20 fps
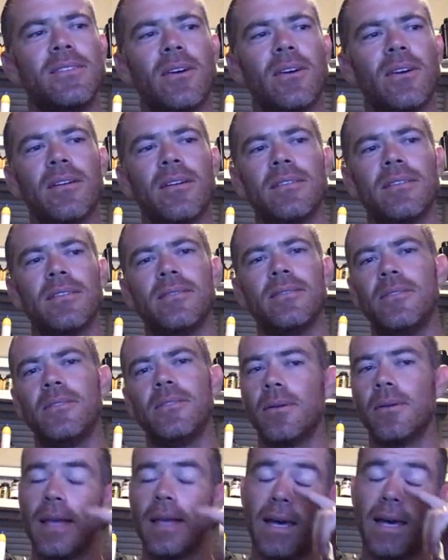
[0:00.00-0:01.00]
started
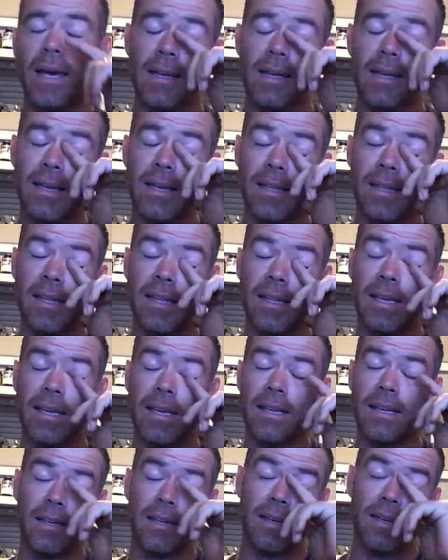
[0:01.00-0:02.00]
doing that and
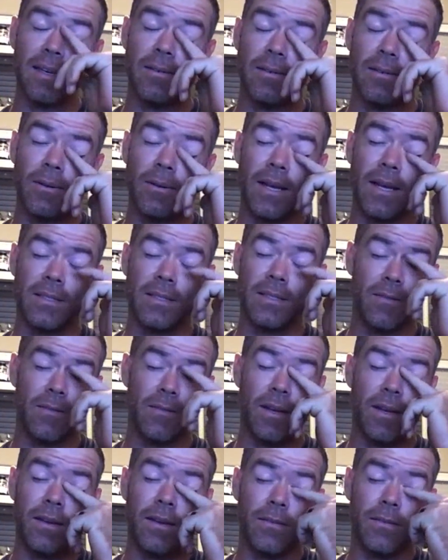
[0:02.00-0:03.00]
then realized the
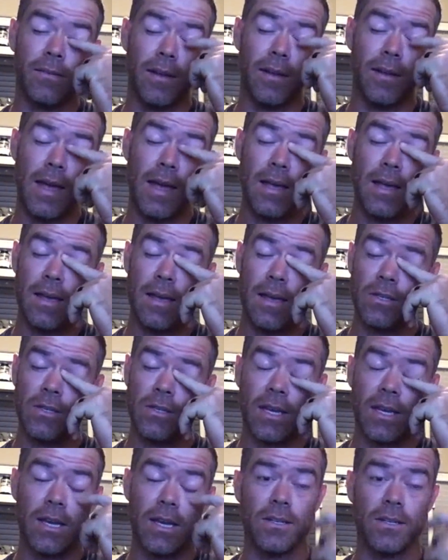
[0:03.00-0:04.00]
value of
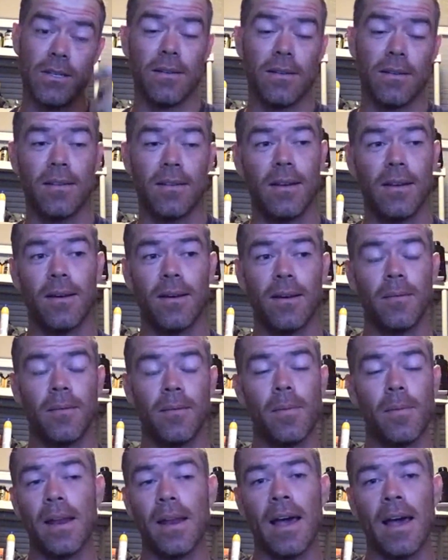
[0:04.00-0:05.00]
education.
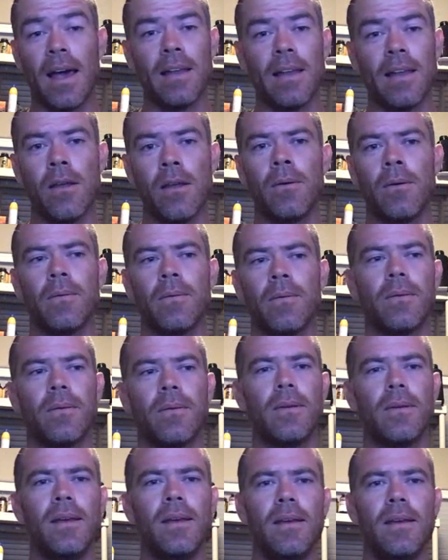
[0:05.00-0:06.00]
I had known
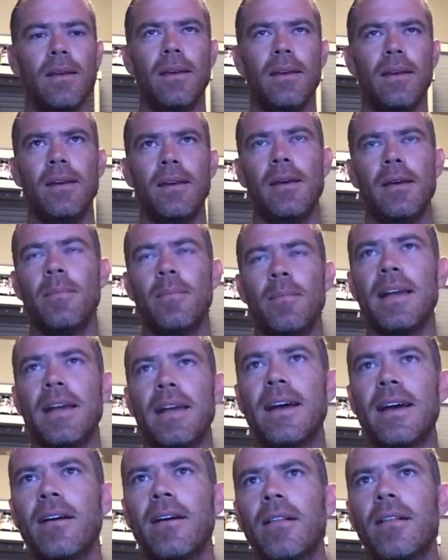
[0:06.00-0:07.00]
my
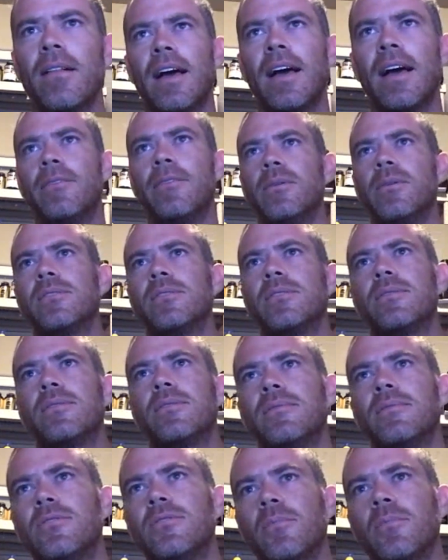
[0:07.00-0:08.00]
entire life it
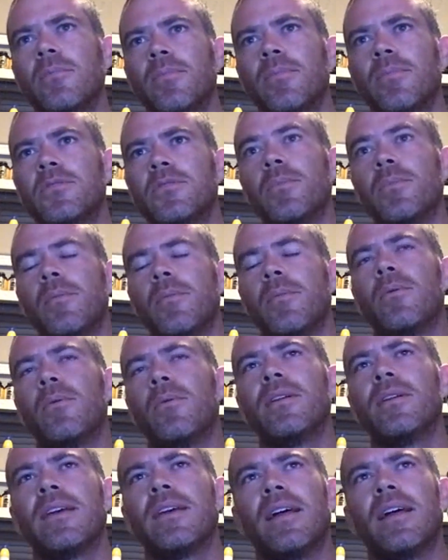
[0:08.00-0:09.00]
was super
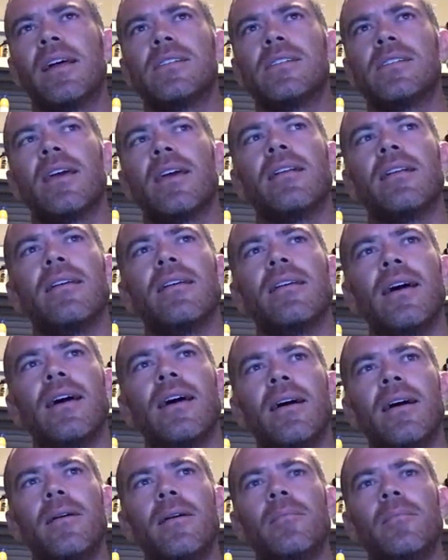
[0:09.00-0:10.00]
important to get educated,
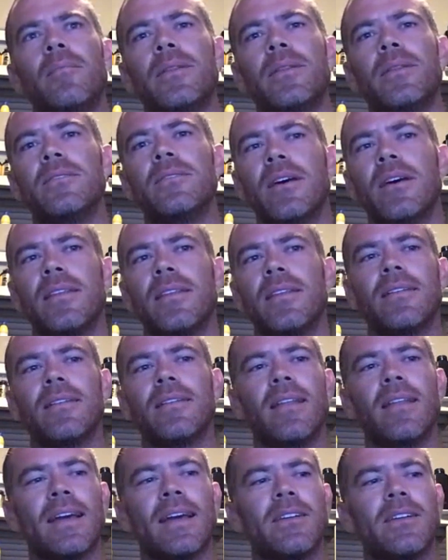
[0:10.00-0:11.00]
but there's
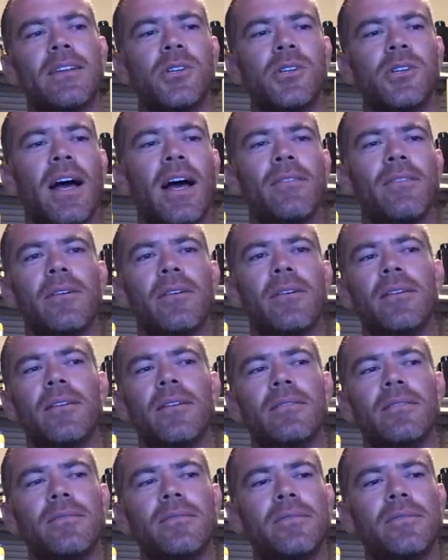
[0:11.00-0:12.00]
nothing like a driver
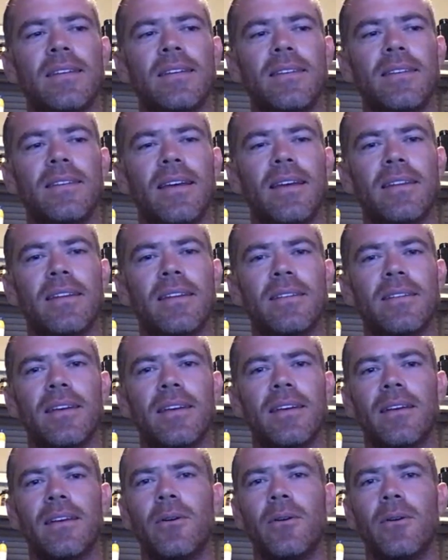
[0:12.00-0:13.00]
of heat and
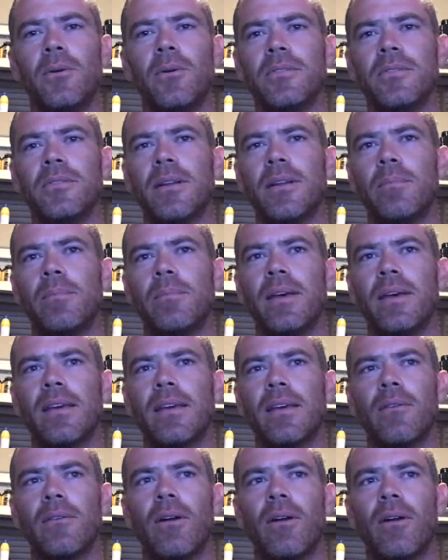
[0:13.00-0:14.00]
digging holes in a
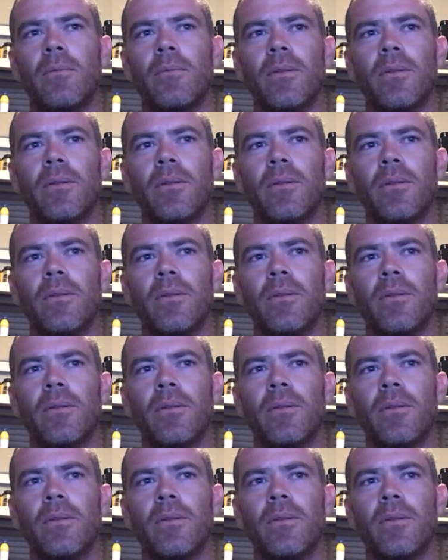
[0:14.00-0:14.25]
pick and